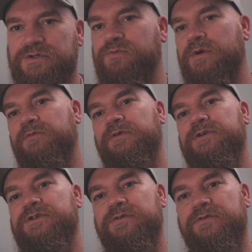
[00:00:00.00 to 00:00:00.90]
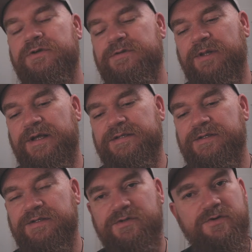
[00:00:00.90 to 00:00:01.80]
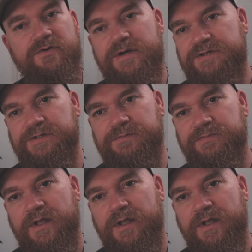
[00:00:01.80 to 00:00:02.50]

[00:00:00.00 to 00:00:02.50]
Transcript: to whip finish in the first place. It's a good question.